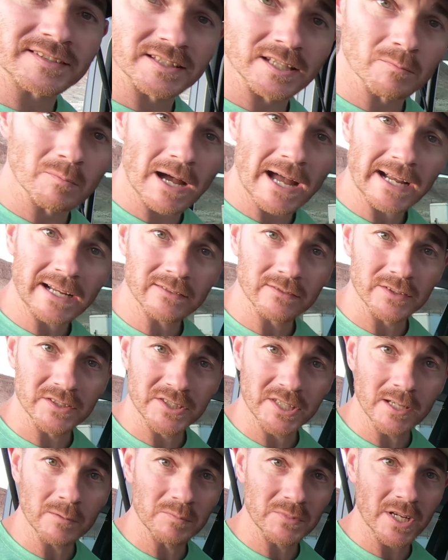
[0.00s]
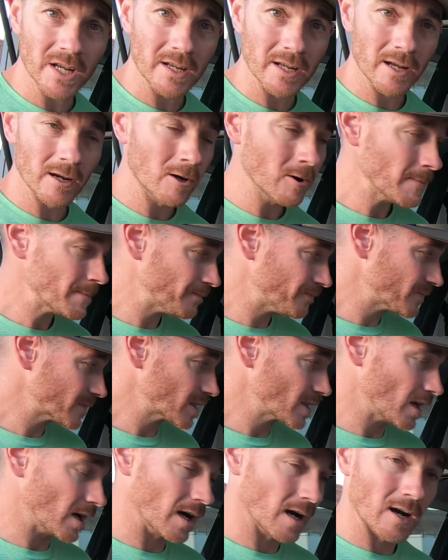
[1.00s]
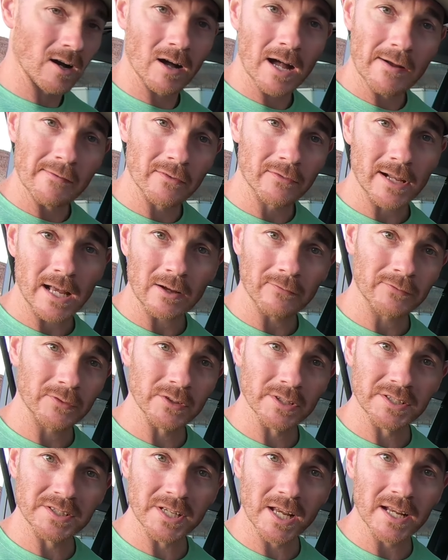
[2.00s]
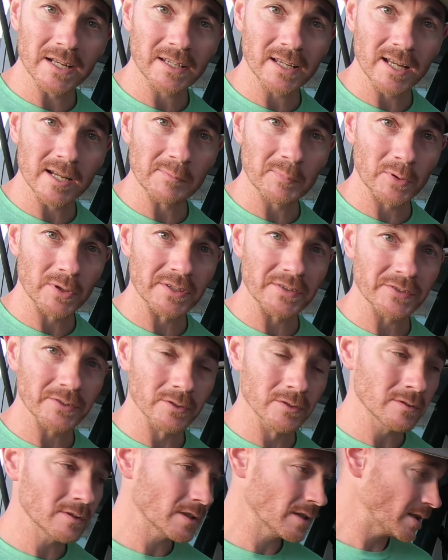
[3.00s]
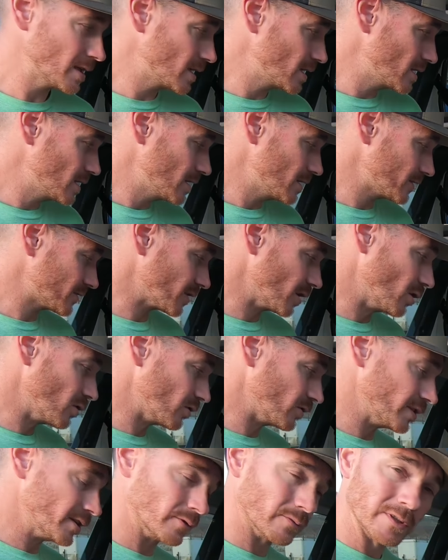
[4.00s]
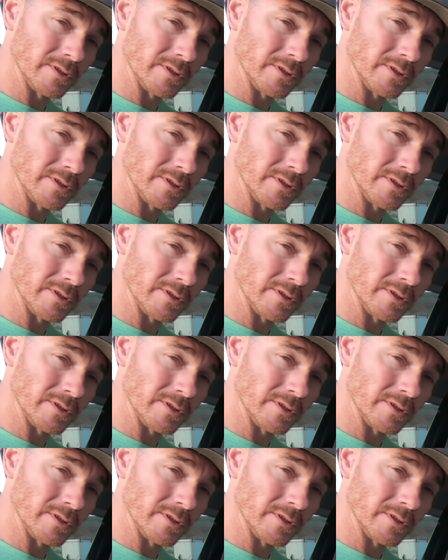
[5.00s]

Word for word: in the back of the Jeep JL. Uh, I'll have it out for the JK pretty soon. So the